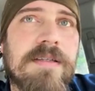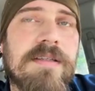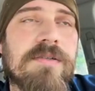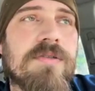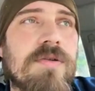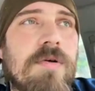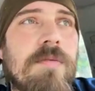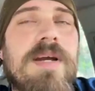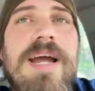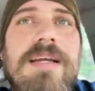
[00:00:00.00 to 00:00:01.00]

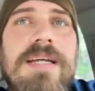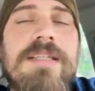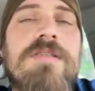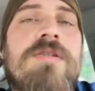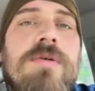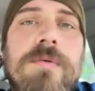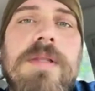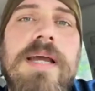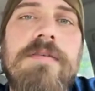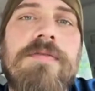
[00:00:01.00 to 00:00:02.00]
it's too
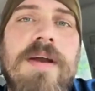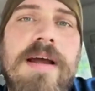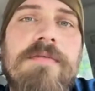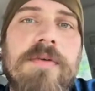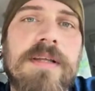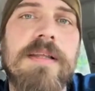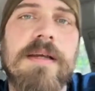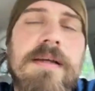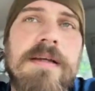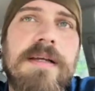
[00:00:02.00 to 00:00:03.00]
late for everything.